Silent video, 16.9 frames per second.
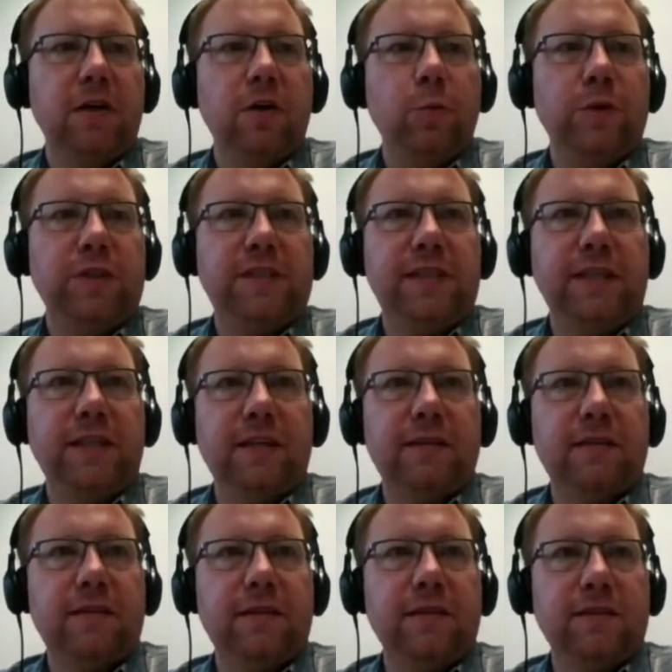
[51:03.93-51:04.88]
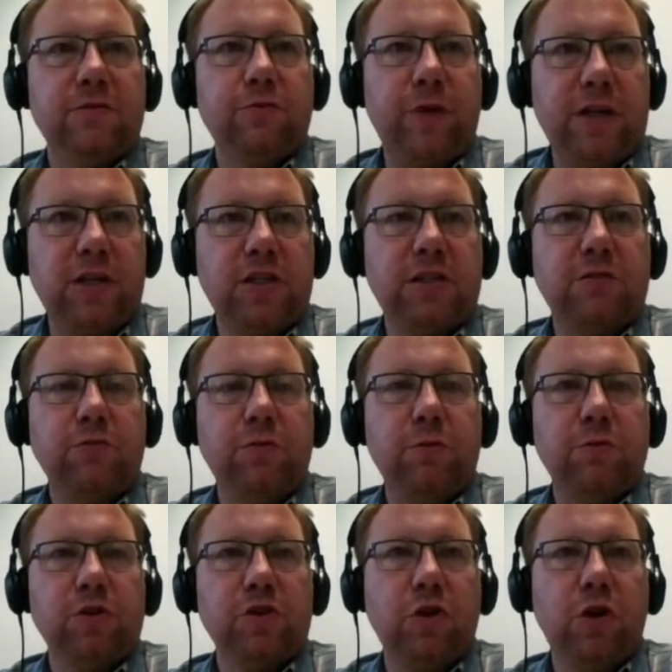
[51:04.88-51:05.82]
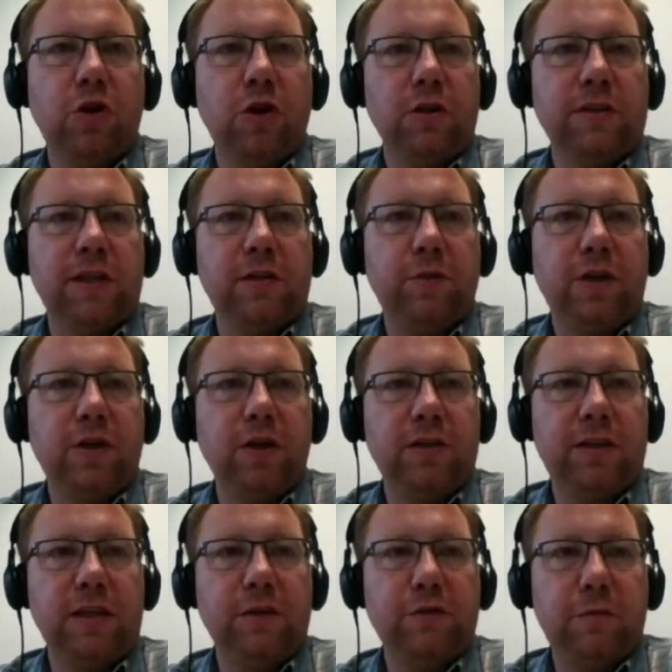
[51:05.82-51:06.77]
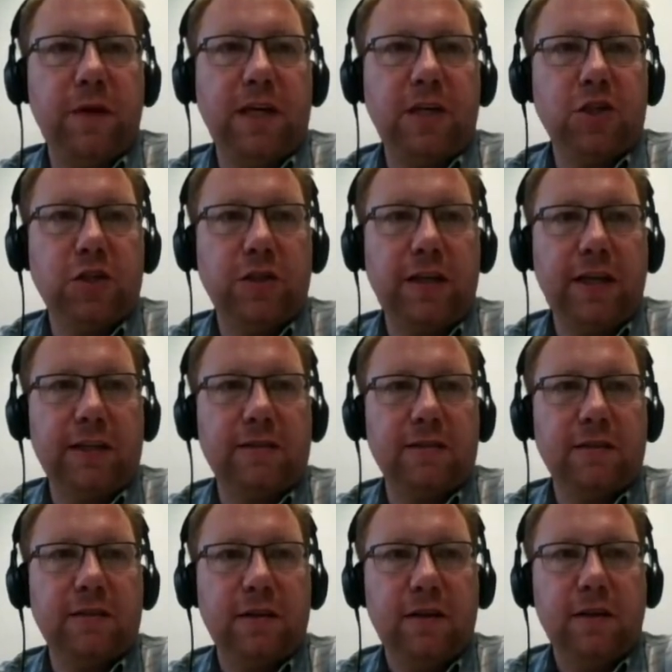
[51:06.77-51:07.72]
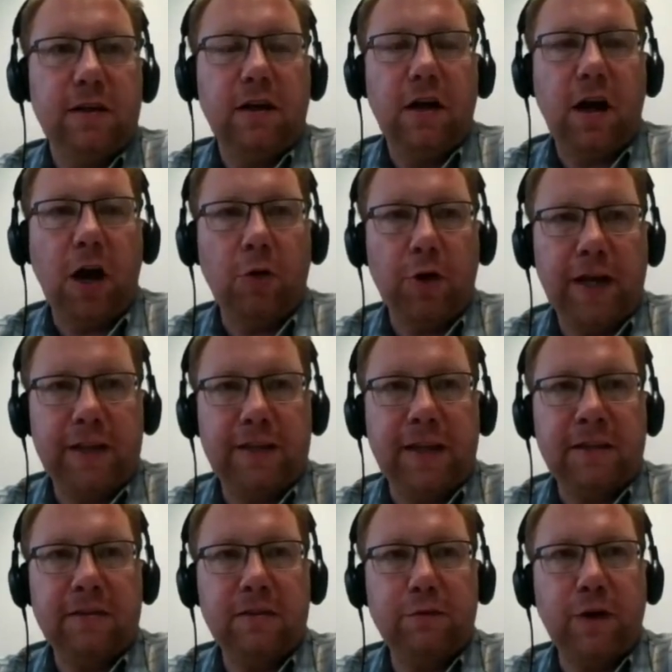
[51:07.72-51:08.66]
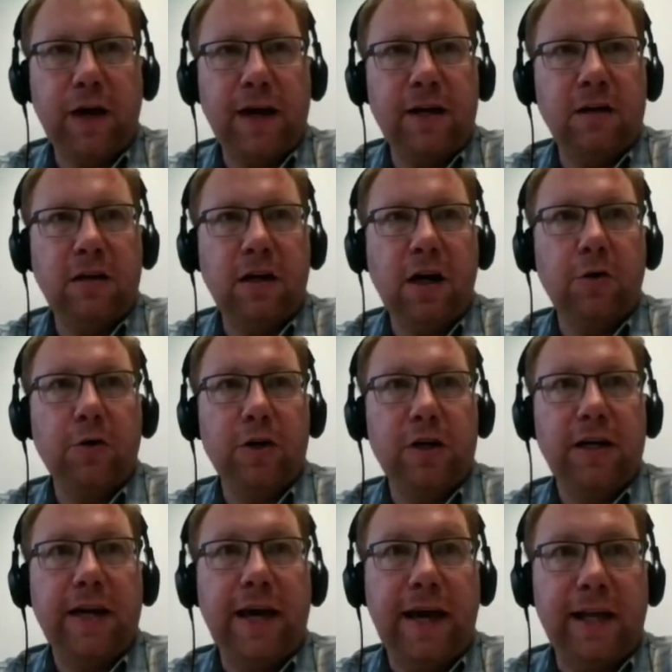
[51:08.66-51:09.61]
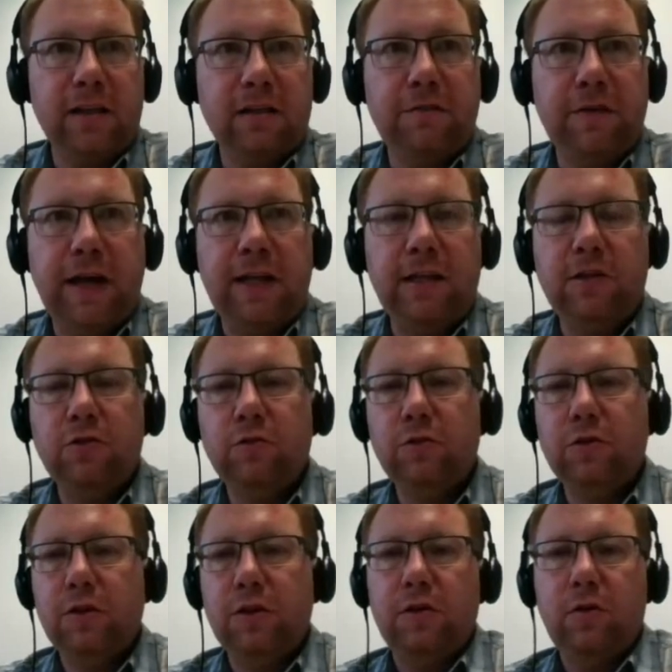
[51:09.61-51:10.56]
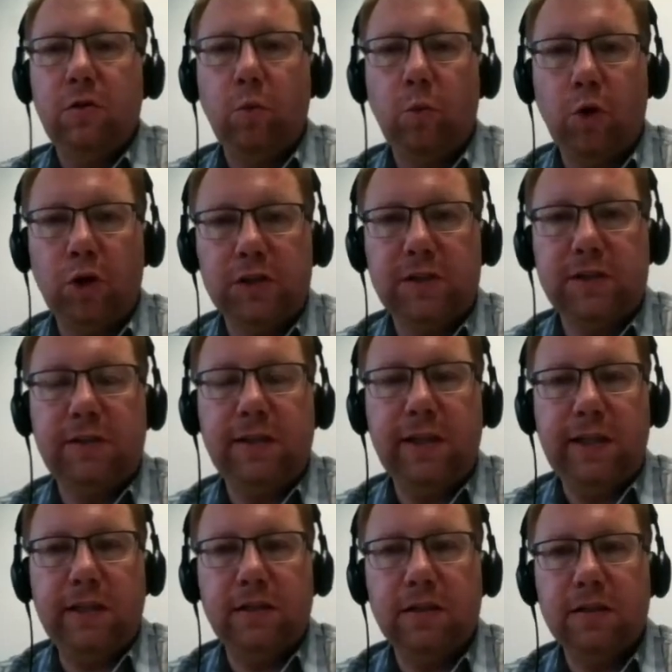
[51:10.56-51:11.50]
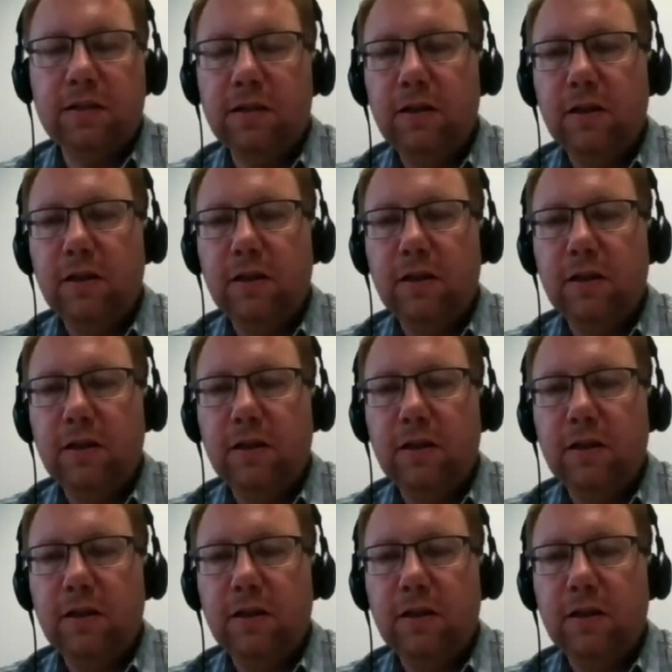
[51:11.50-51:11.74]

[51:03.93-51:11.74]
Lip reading: we see that this registry was called, and we got the information that our identifier, our held value, was deleted.